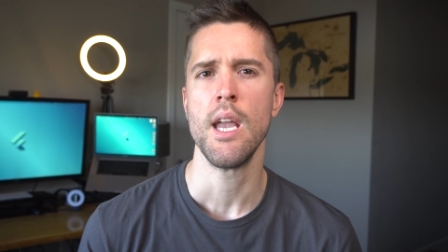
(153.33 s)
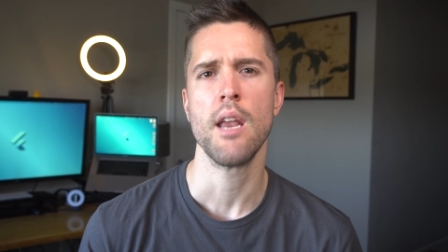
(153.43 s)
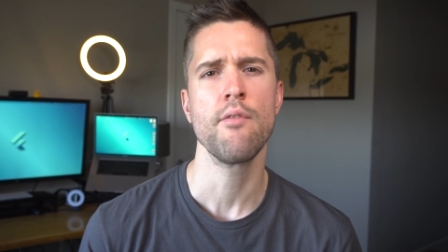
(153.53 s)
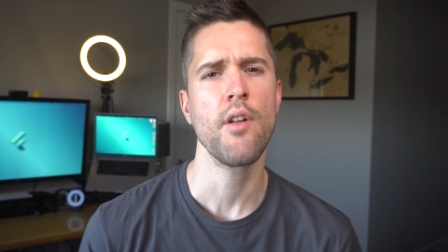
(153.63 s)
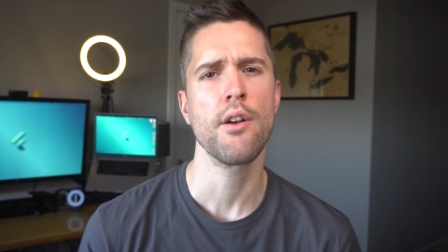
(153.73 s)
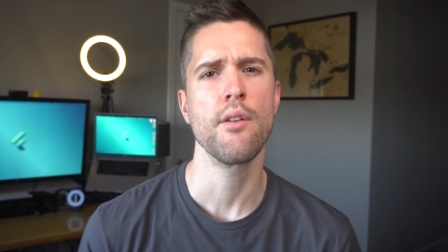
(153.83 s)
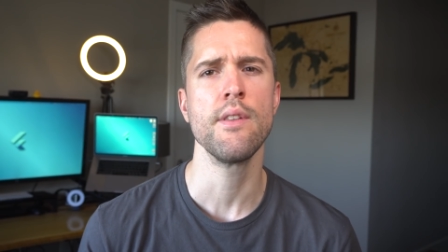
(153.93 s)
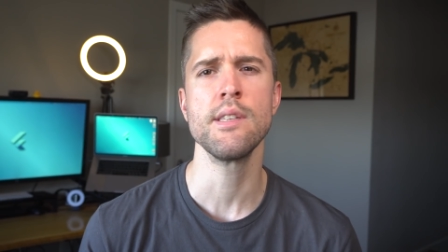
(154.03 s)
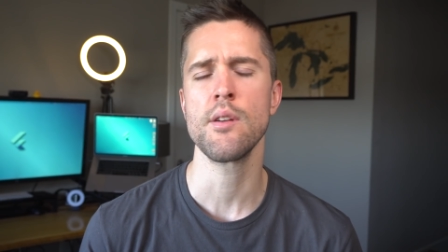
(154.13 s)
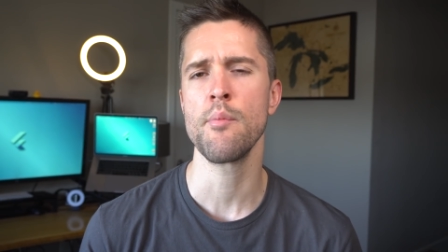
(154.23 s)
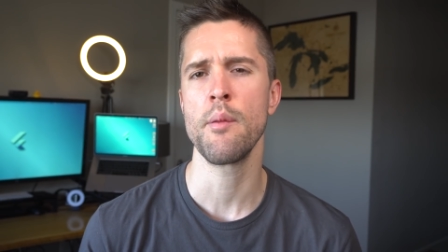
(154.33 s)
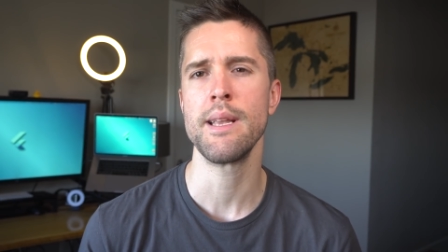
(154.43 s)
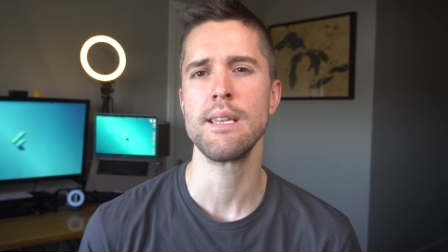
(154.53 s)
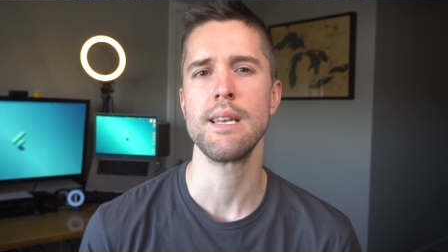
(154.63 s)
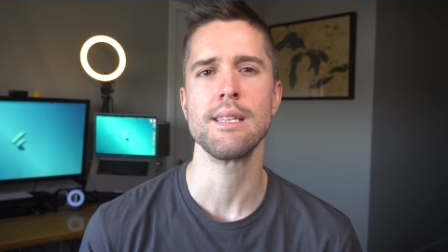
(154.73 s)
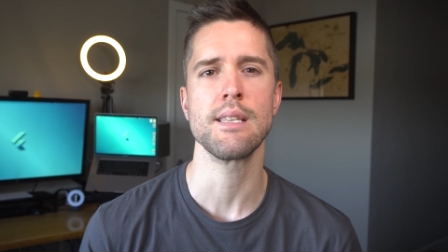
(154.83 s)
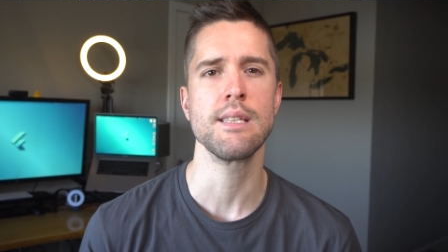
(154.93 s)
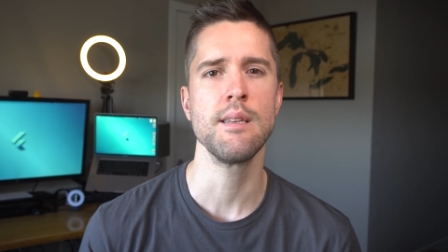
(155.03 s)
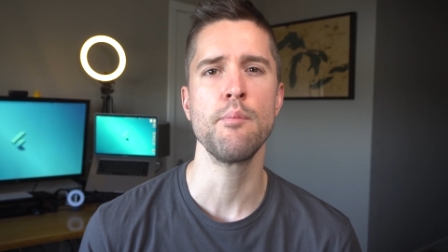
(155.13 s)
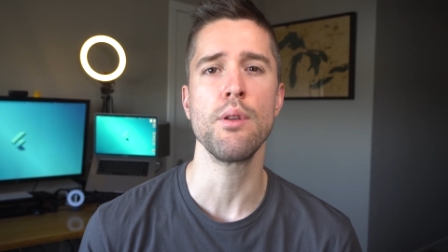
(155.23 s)
In Flutter, these are implemented as a
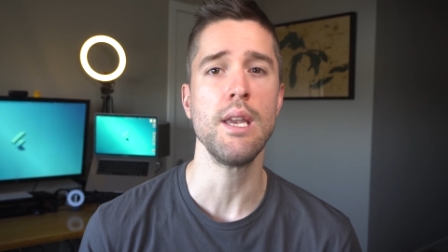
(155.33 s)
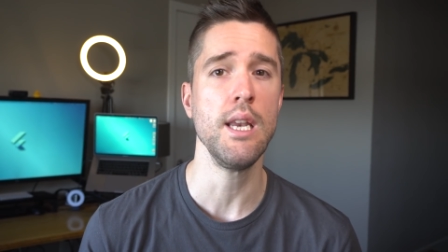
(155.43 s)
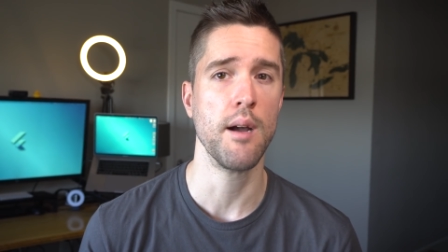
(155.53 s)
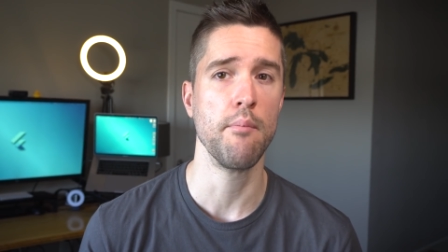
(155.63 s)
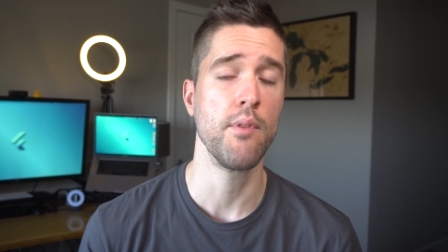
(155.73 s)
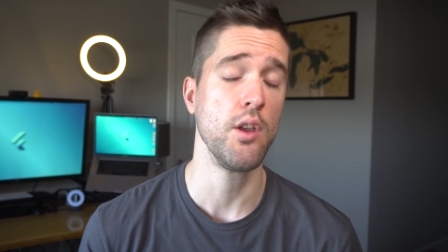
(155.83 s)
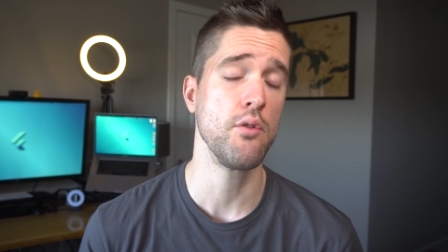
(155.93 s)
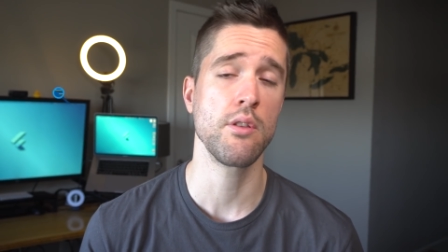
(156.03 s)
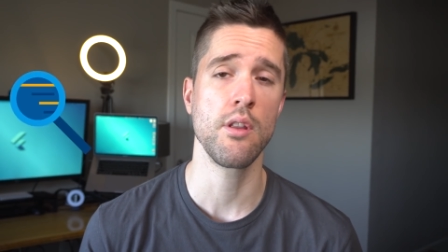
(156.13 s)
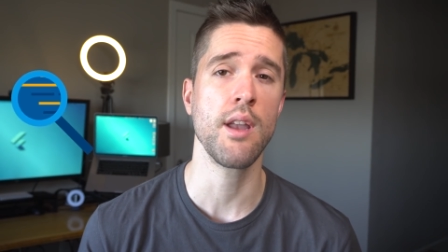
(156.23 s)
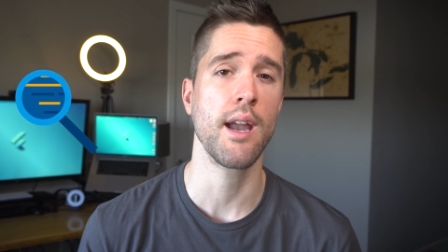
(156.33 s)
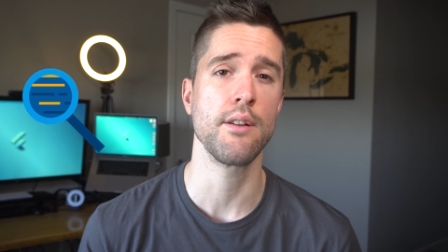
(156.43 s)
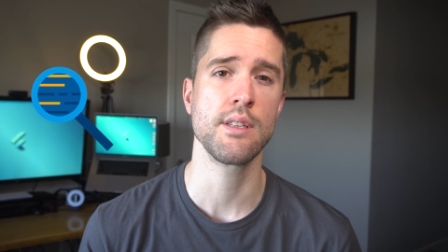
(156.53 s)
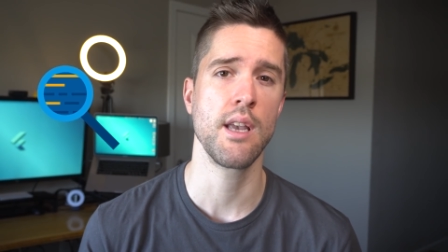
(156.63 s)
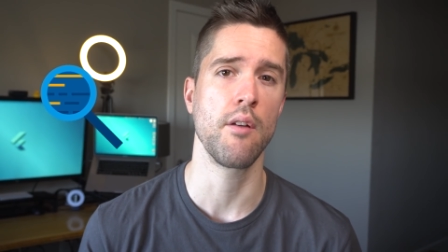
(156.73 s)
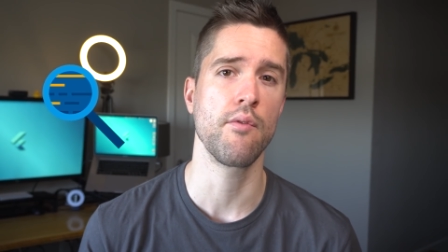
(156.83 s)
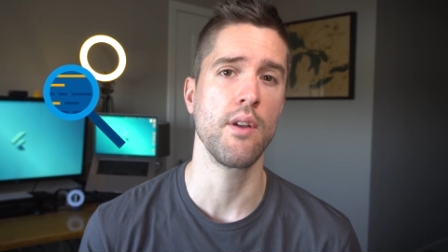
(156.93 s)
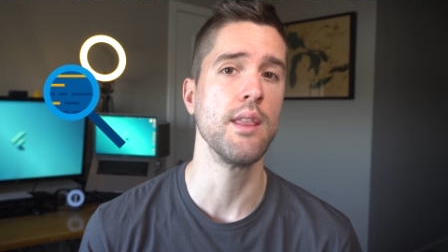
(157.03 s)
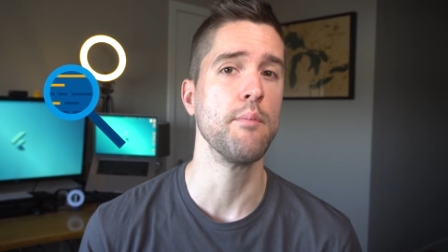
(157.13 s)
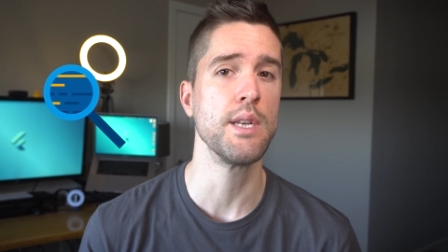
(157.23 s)
simple enum that you can look at yourself
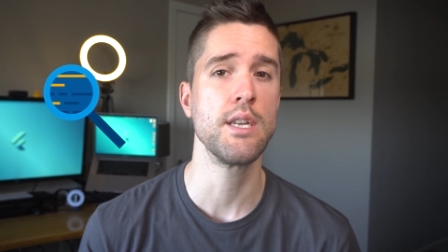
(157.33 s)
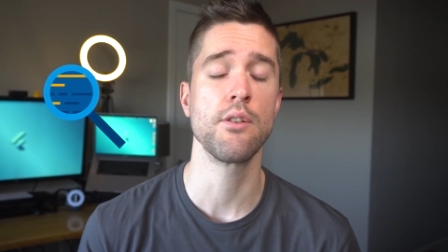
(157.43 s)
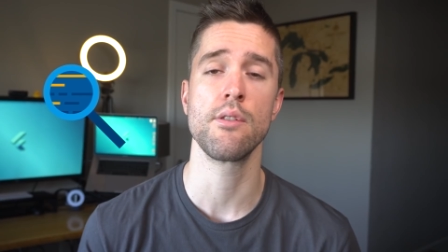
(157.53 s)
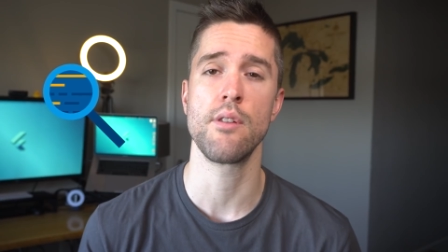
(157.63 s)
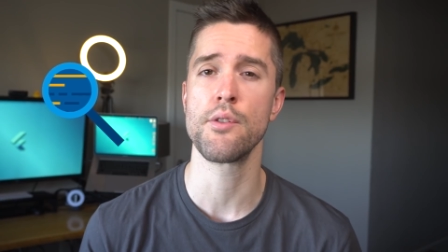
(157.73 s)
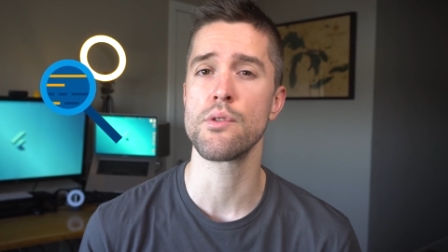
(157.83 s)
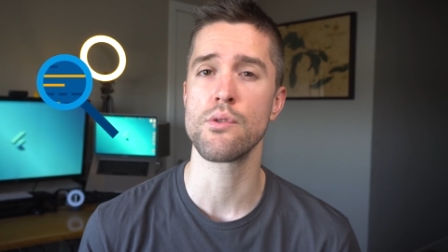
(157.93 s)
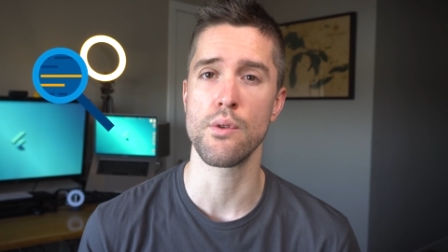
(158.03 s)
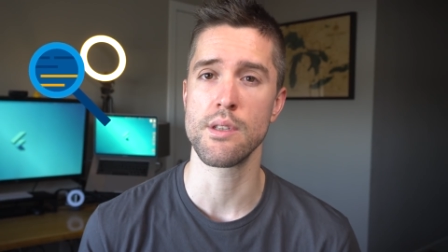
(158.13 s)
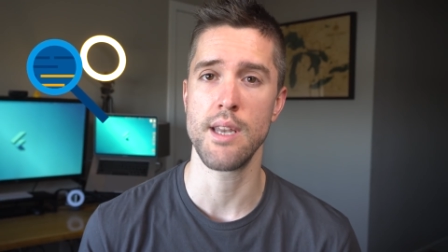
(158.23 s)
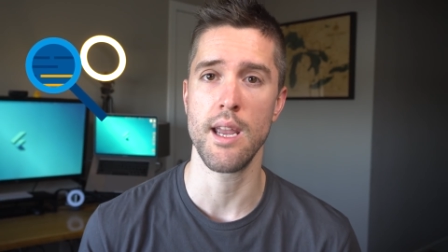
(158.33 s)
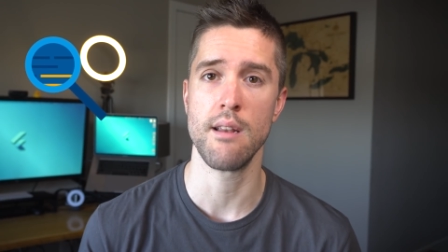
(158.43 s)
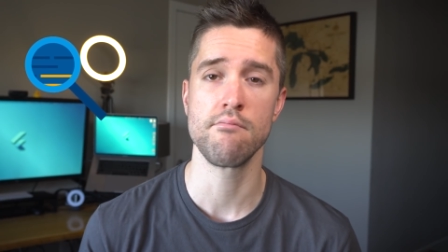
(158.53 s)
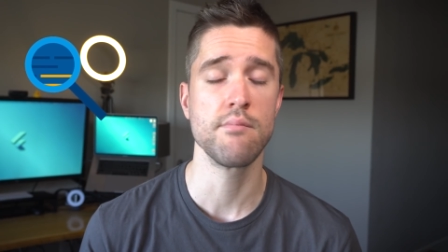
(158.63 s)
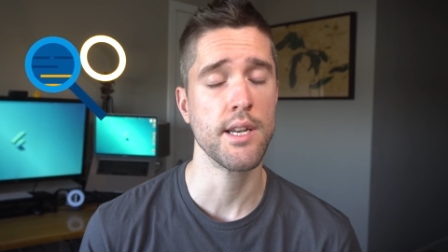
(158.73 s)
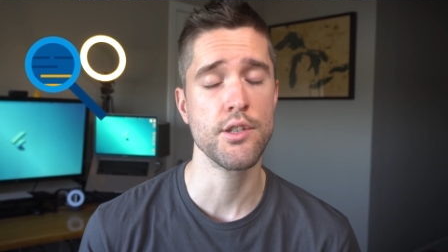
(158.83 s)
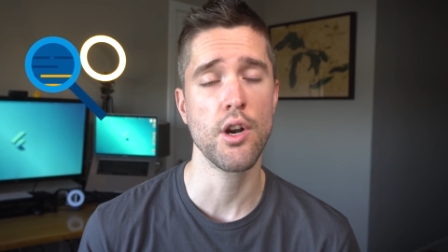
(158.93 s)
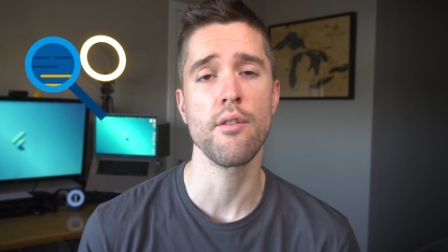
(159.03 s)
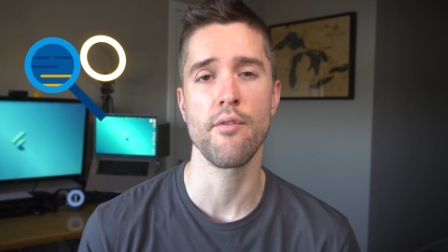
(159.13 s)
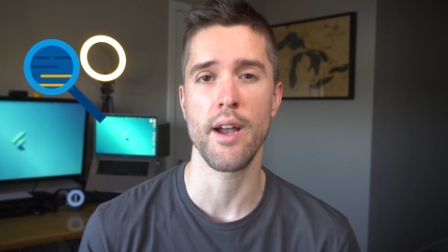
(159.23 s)
in the material underscore
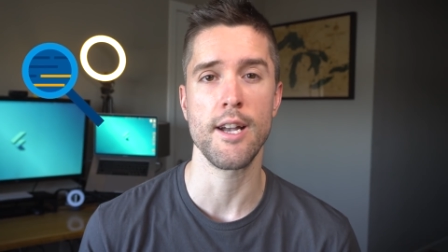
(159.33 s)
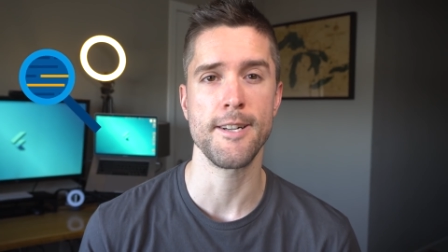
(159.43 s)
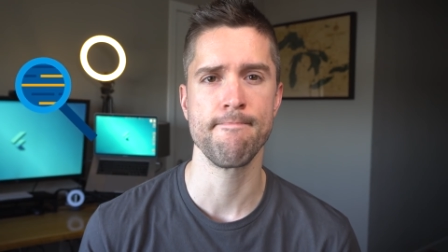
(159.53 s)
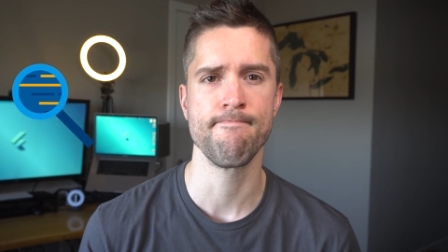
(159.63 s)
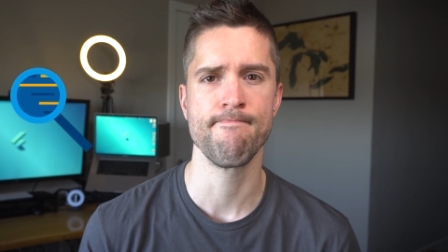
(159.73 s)
state.dart file.